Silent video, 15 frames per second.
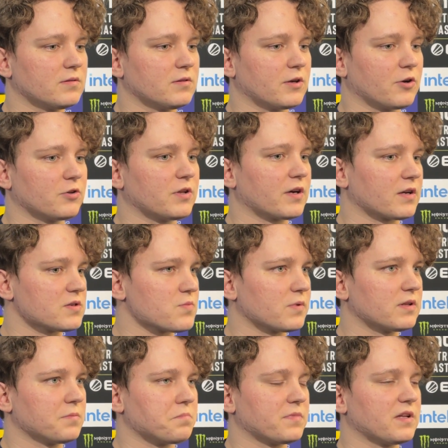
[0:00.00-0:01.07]
good thing is
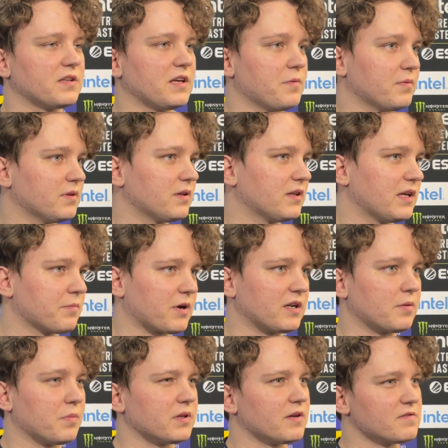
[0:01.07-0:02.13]
the team kind
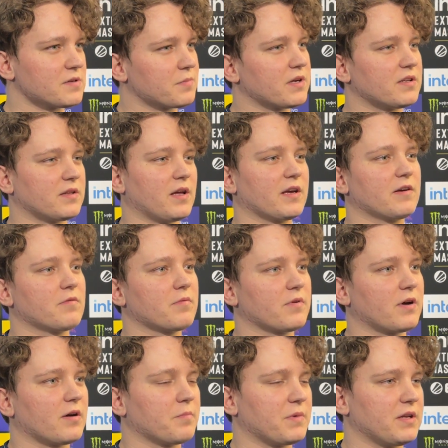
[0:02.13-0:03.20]
of believes in me, and they give
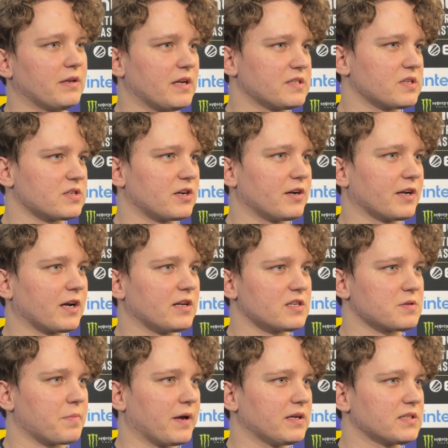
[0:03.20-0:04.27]
me necessary kind of
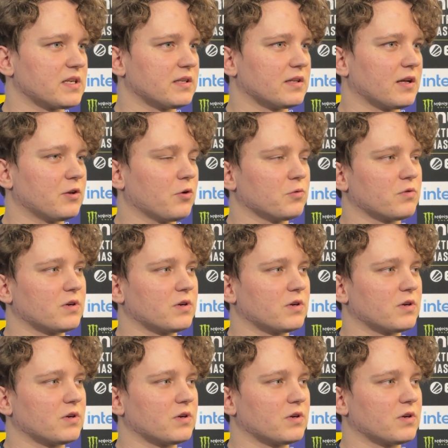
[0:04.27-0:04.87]
space, and they don't